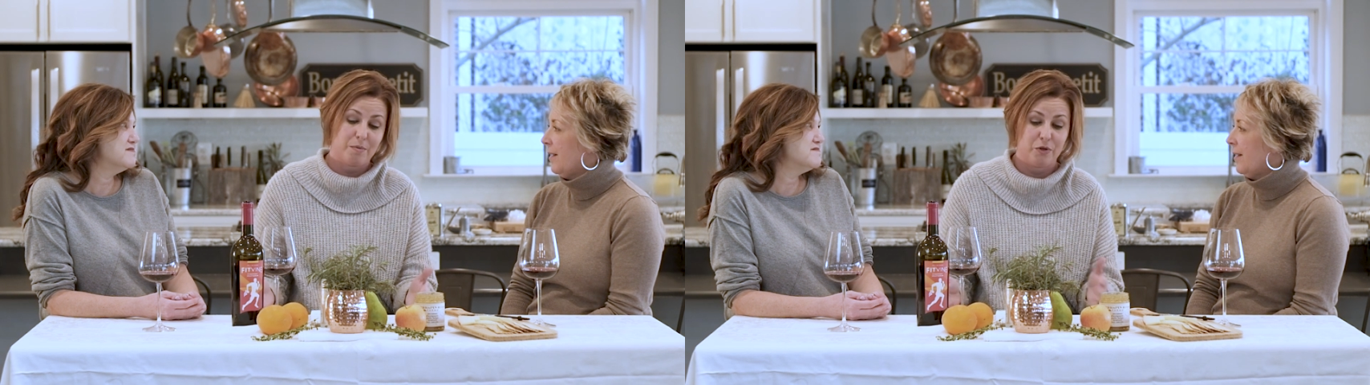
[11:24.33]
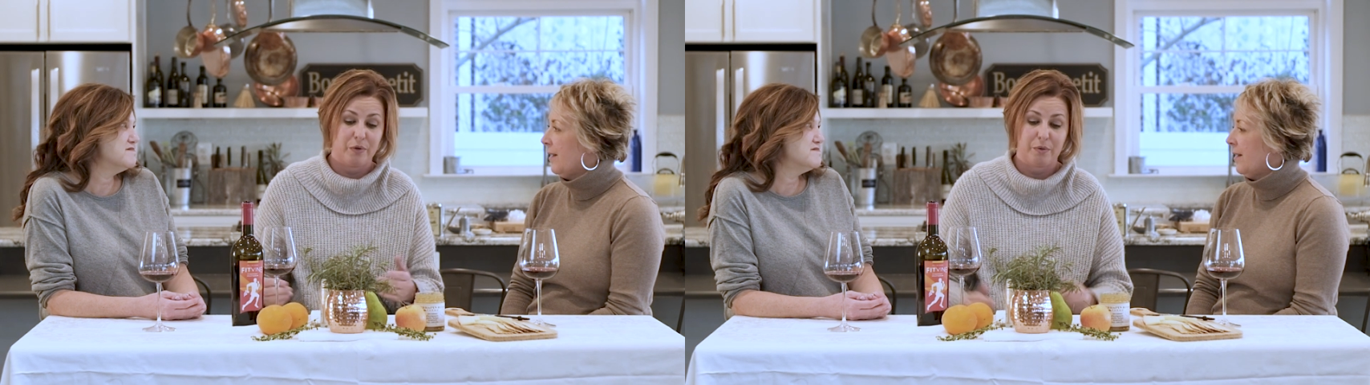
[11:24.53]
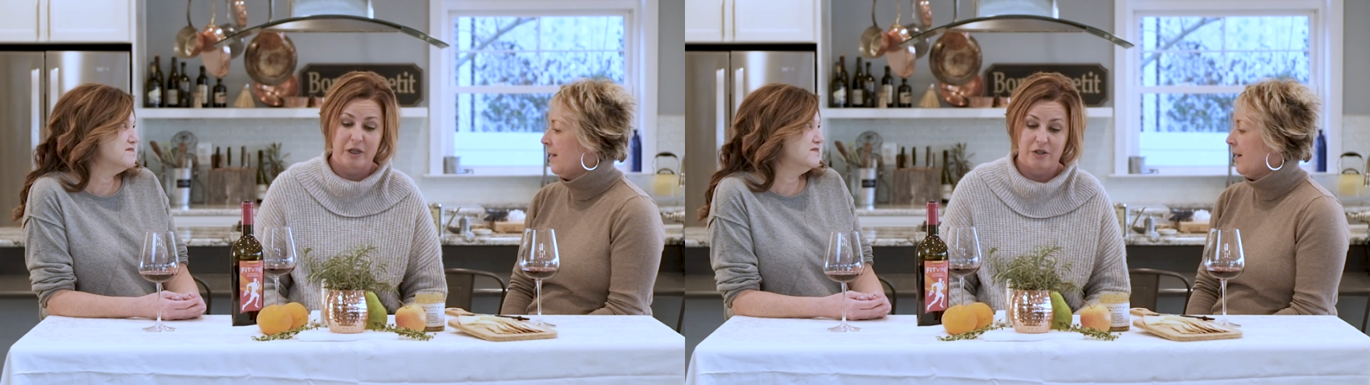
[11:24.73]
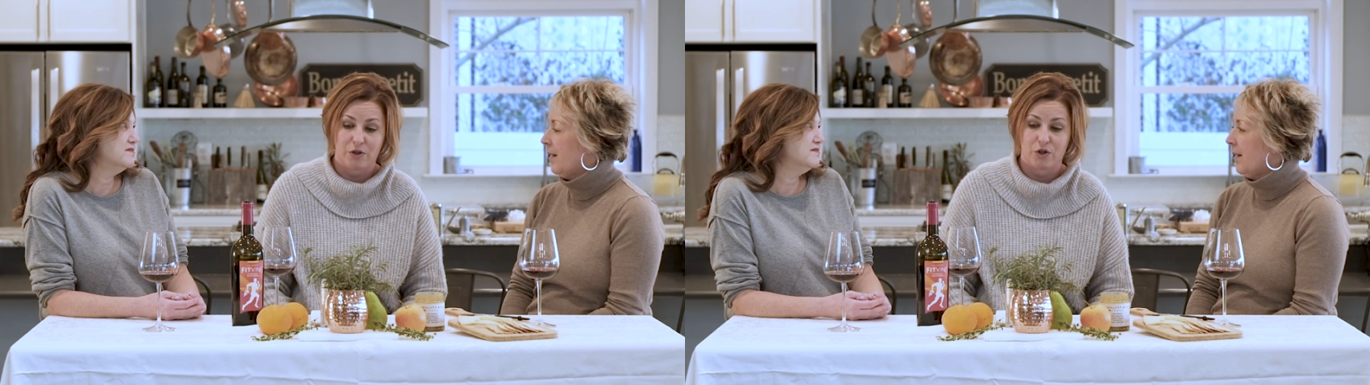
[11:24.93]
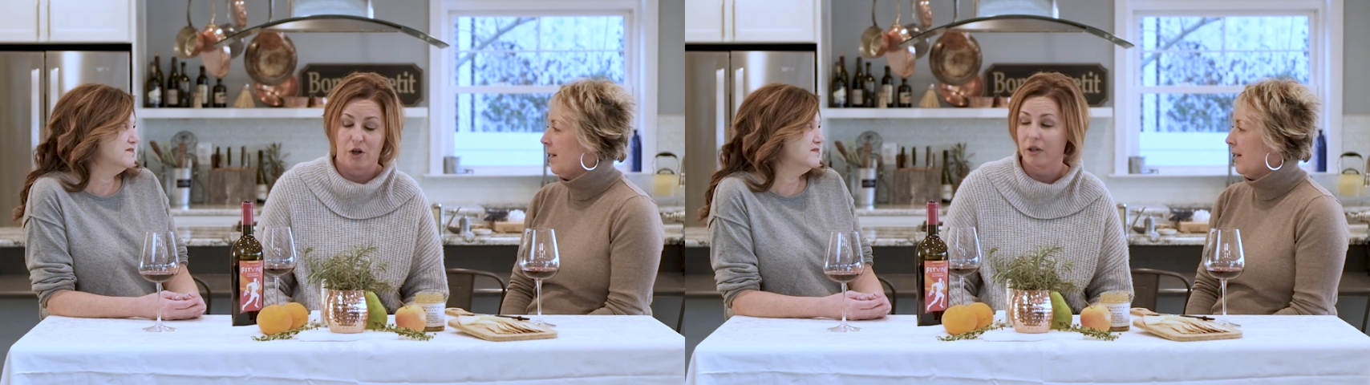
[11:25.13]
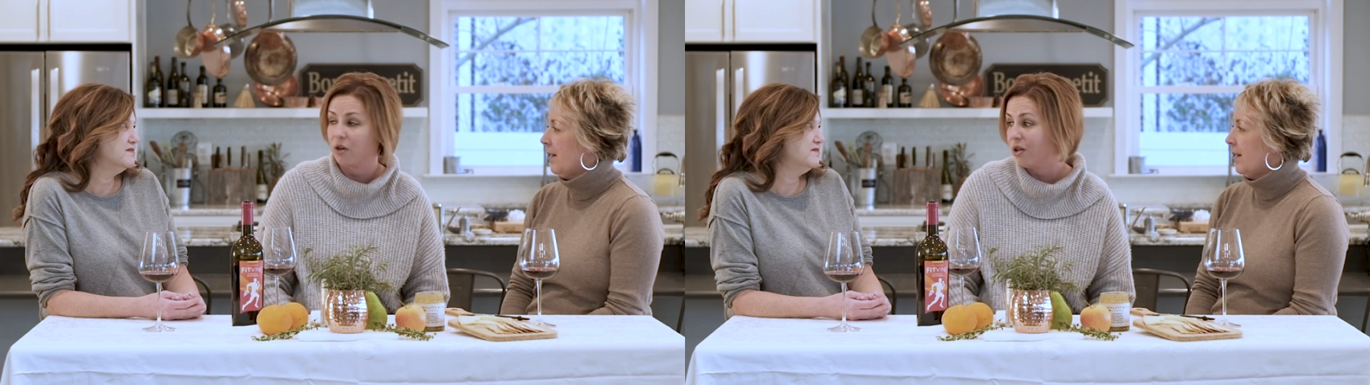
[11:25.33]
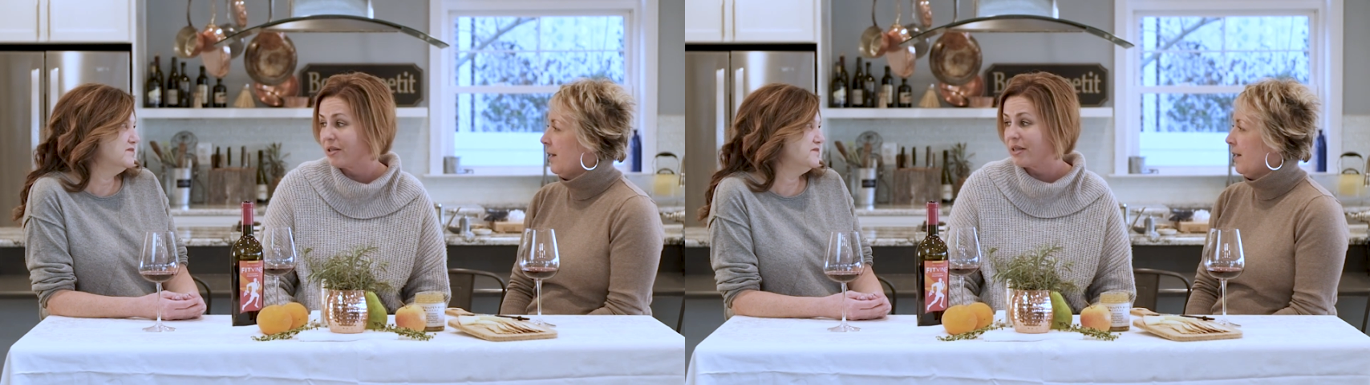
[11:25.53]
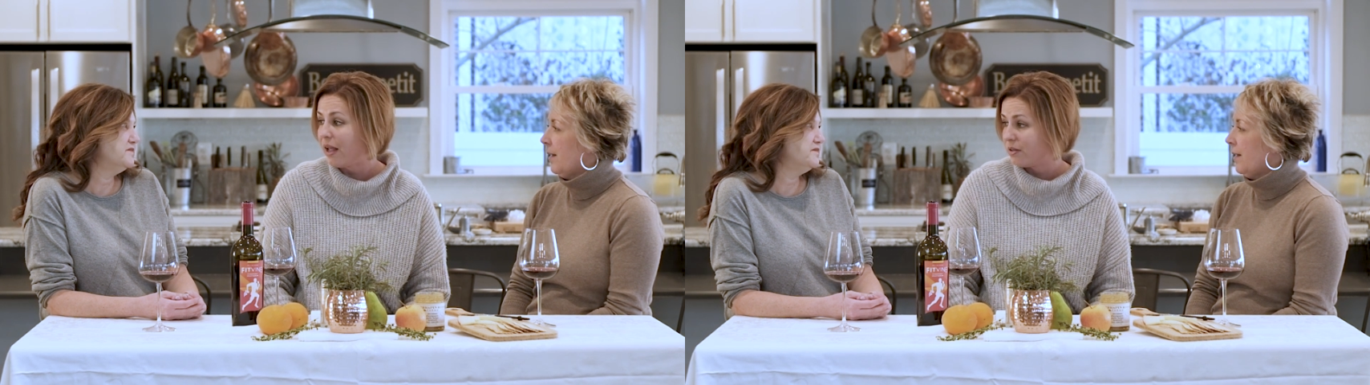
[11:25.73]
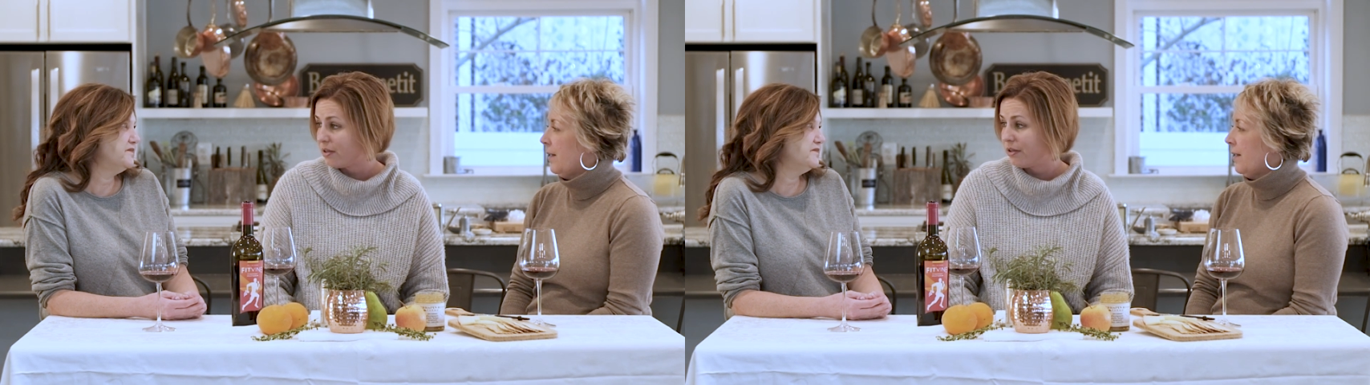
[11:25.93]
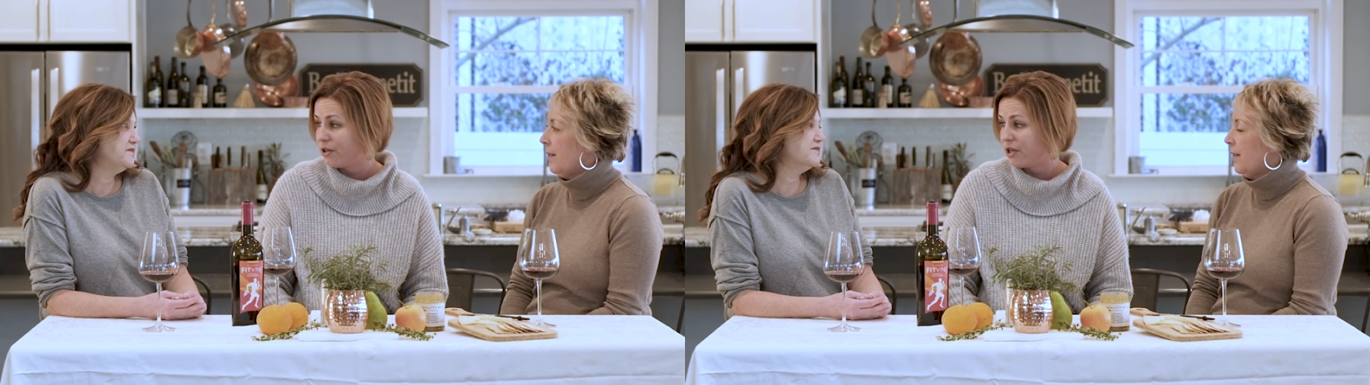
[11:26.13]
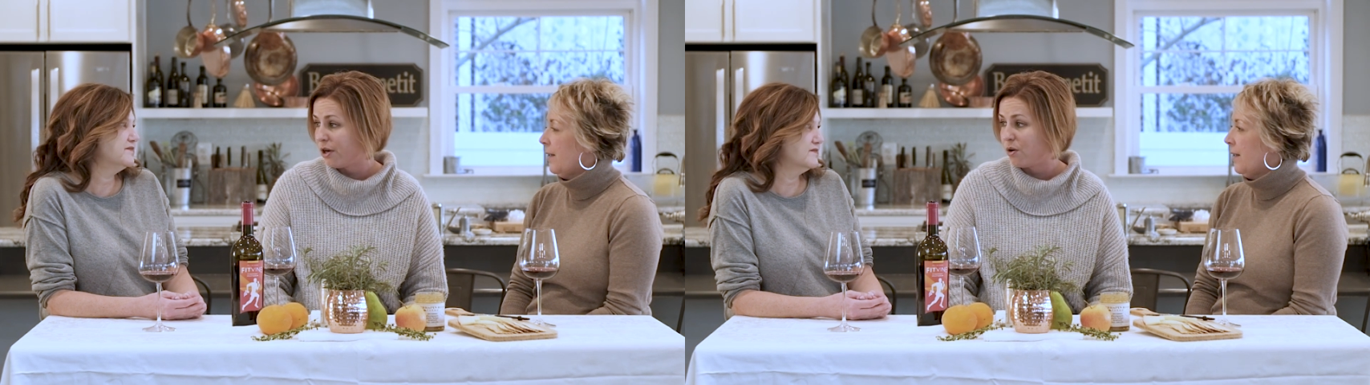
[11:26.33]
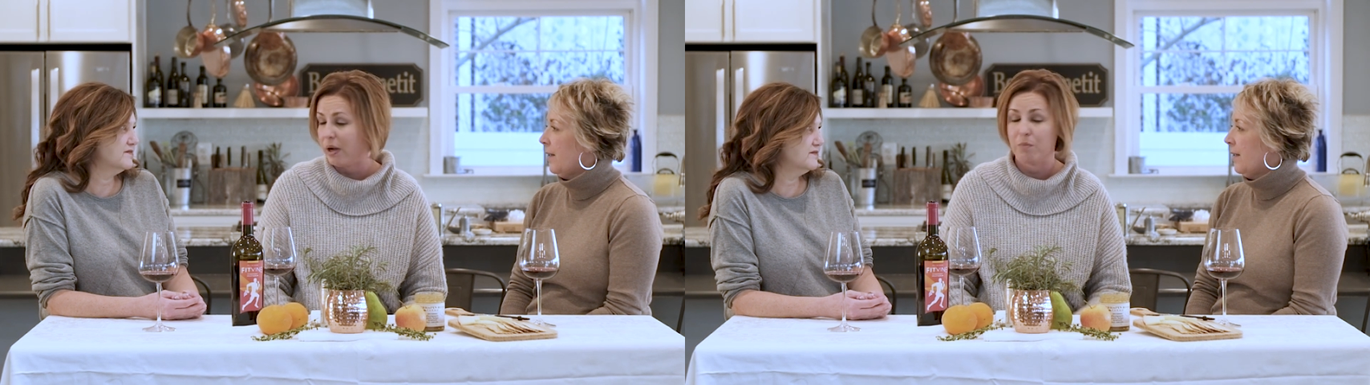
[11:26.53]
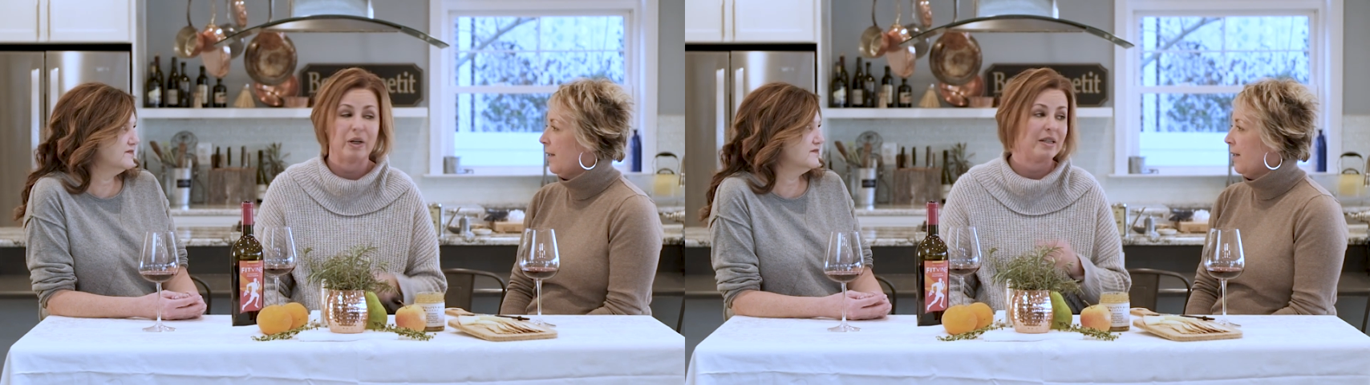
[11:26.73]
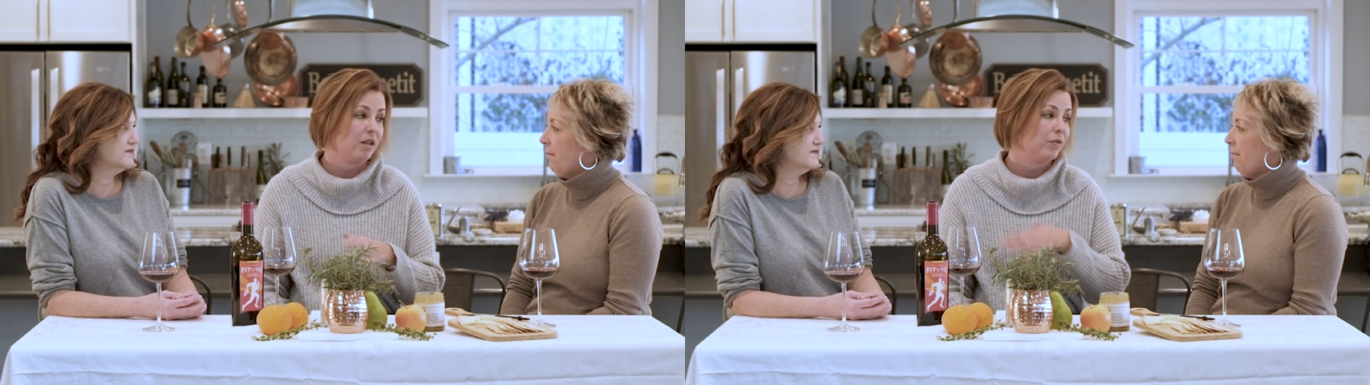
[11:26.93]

Speaker 1: that I'm doing research on called Sense. So, and it's